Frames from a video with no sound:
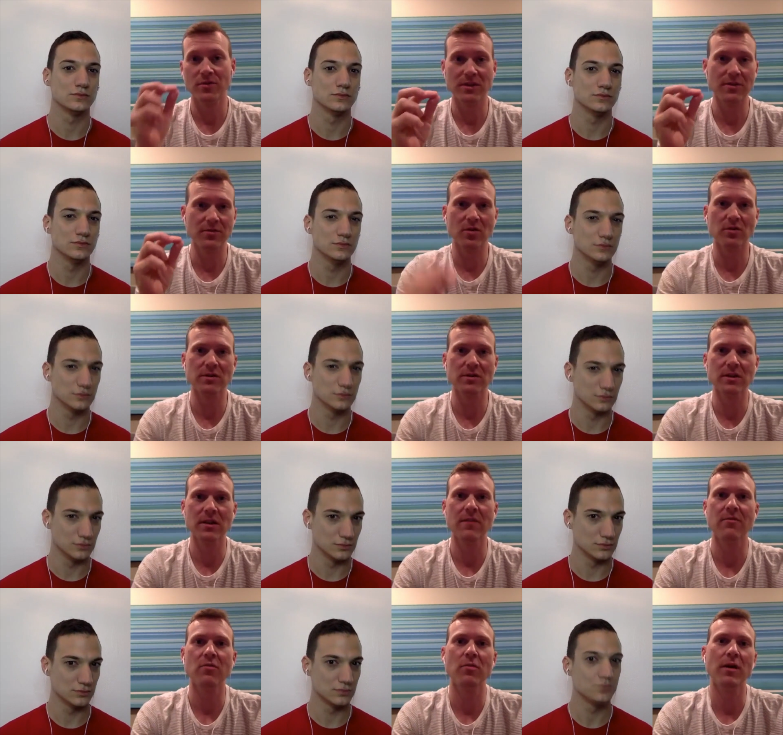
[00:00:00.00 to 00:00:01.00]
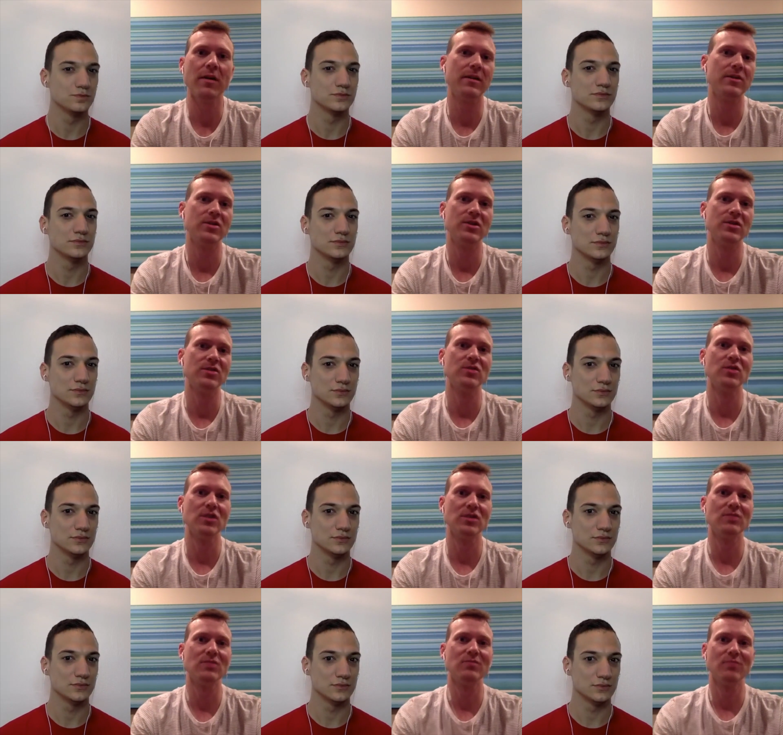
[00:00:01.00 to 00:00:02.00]
Speaker 1: of her difficulty level, but I think she's
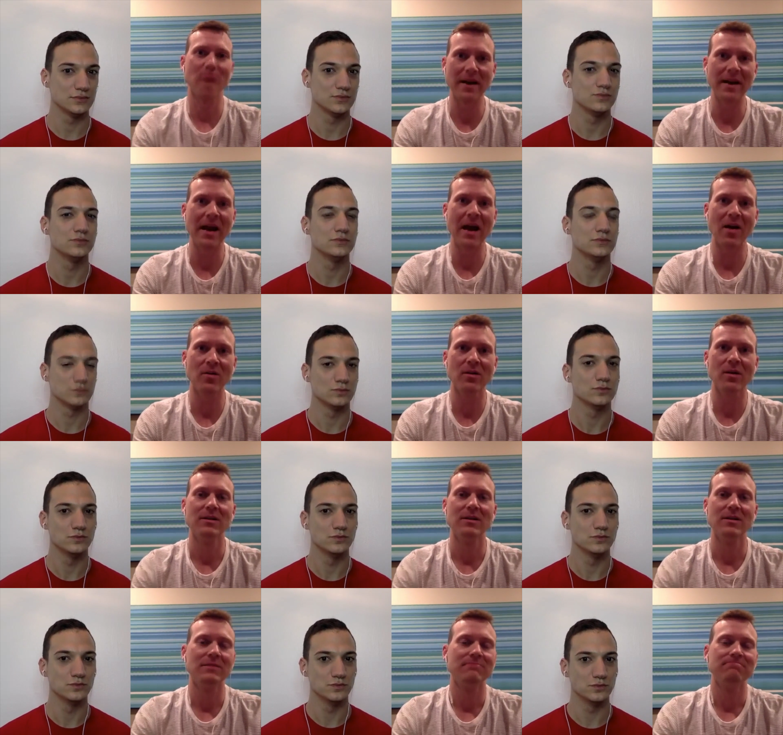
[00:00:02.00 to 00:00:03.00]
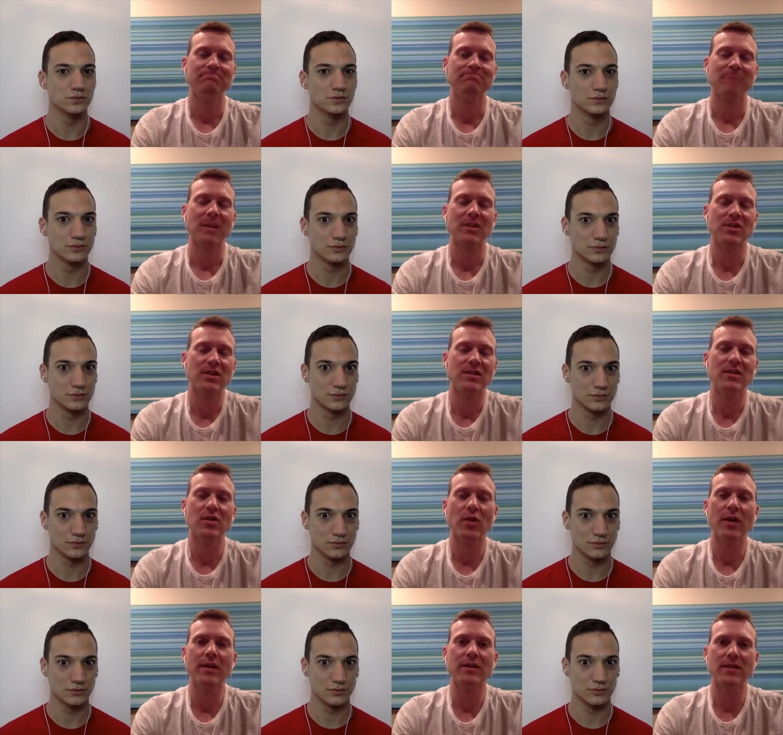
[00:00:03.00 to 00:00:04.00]
just right now. She's the
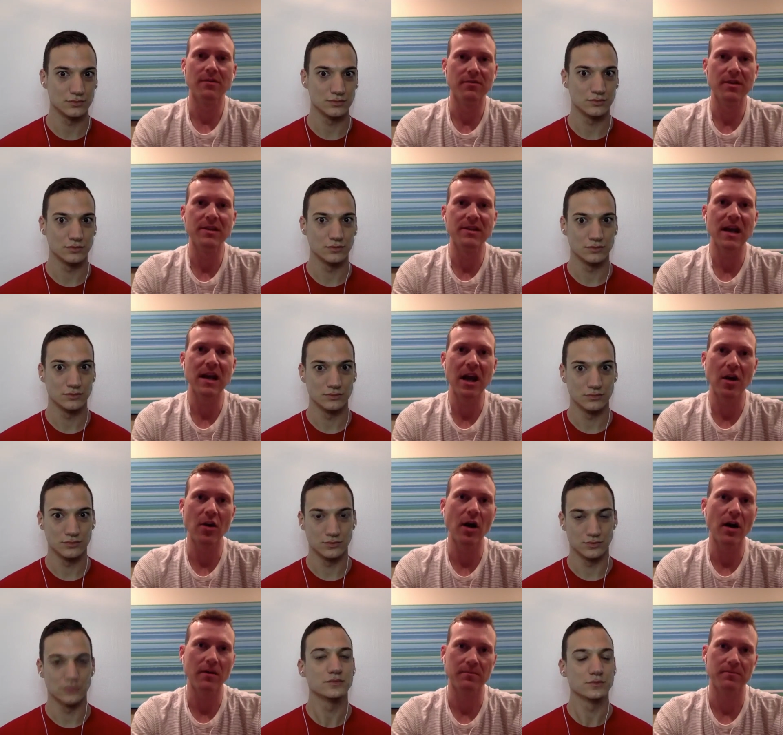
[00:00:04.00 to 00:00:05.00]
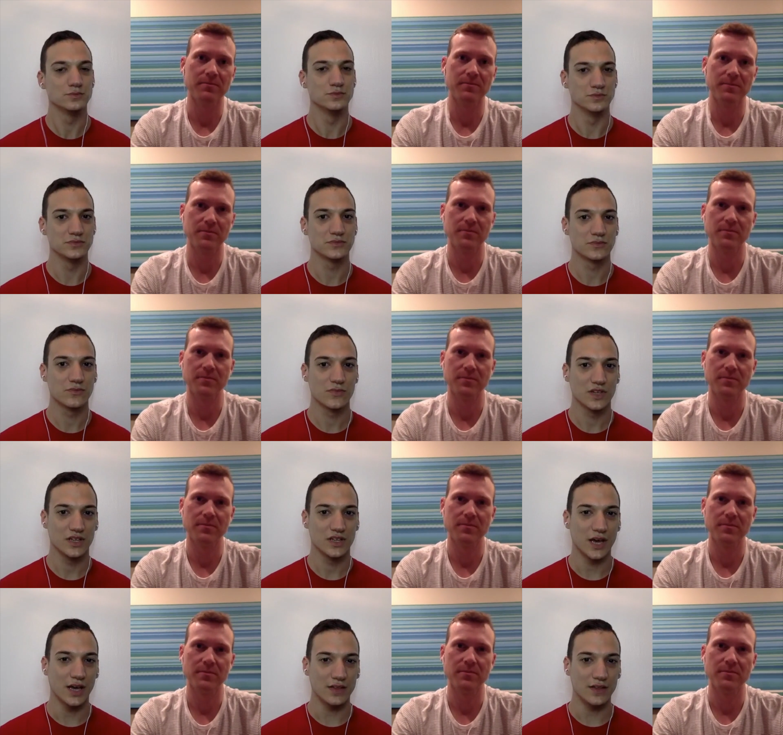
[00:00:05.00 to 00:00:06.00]
greatest of this era.
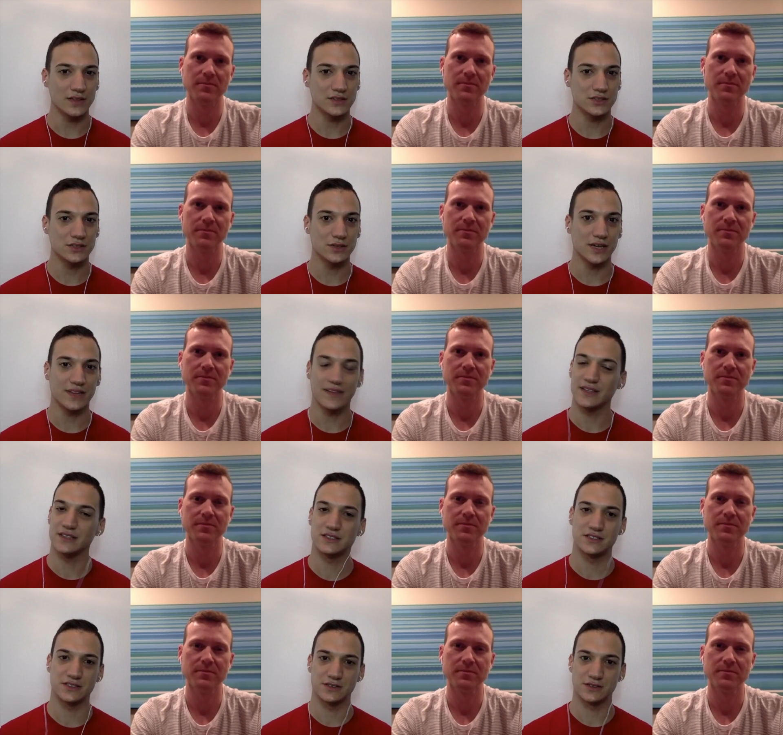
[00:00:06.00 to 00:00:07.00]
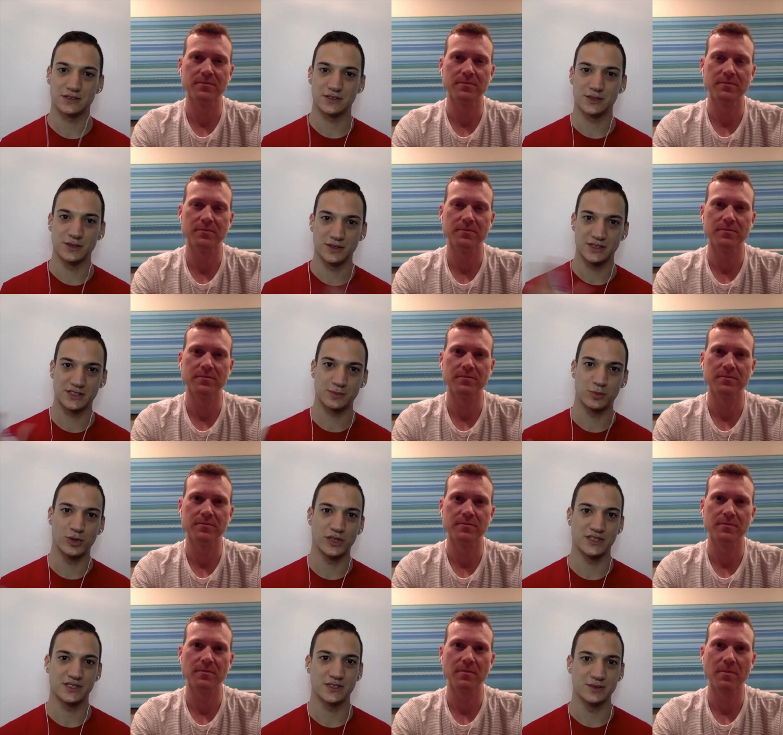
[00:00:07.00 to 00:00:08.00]
Speaker 2: Yeah, I think mm-hmm. too. I think it's so, the
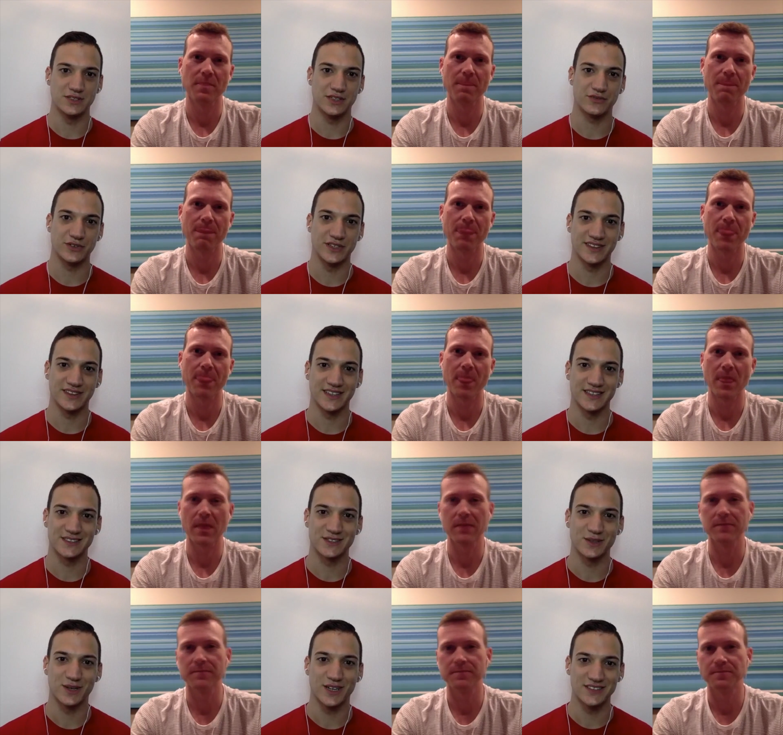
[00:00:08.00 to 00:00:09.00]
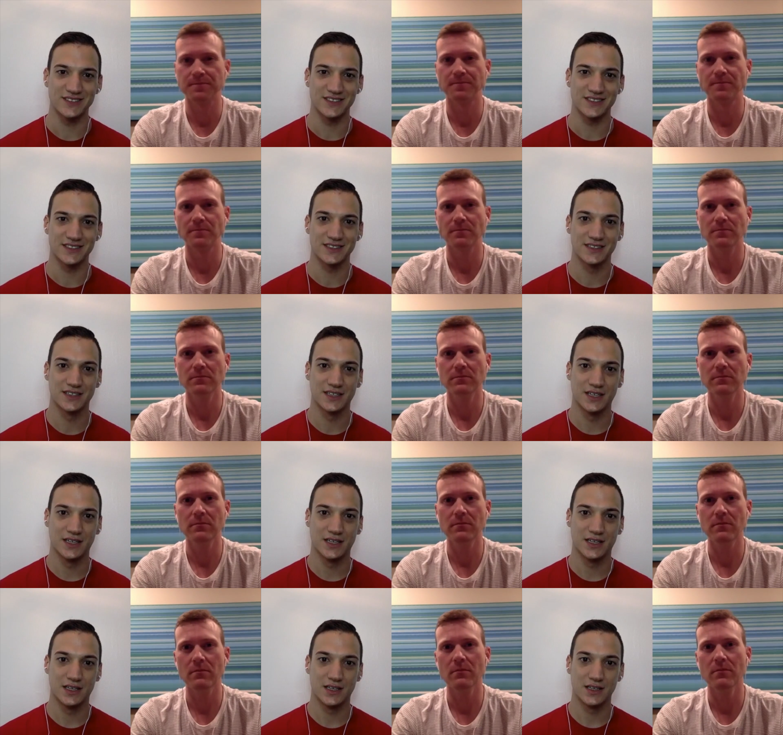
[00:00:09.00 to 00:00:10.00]
sport is so different that it's so hard to
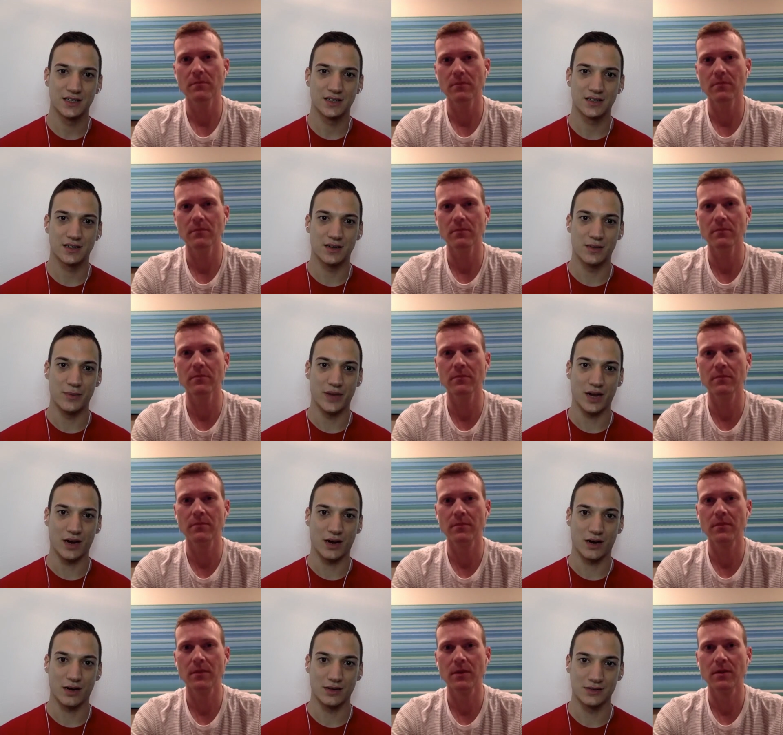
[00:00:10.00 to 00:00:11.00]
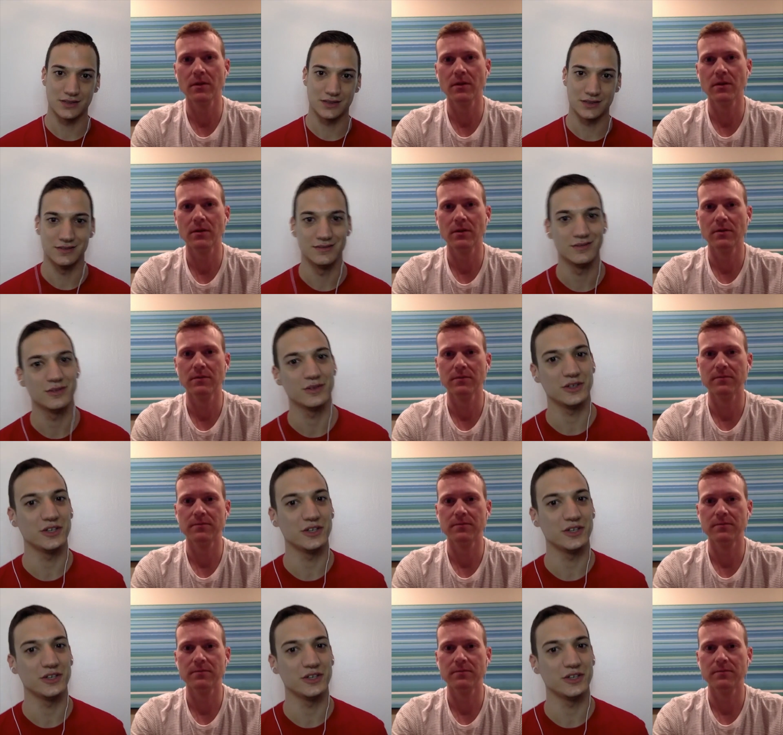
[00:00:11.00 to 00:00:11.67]
compare in certain